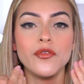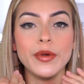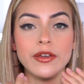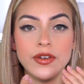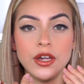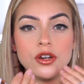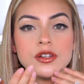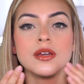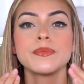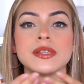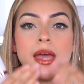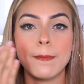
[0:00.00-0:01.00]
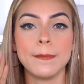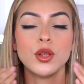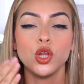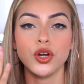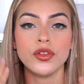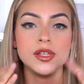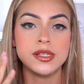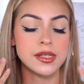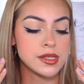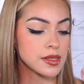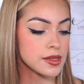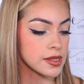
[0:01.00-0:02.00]
my fingertips and blur this
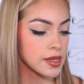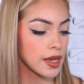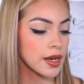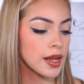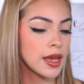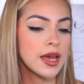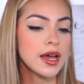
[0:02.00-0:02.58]
into the skin,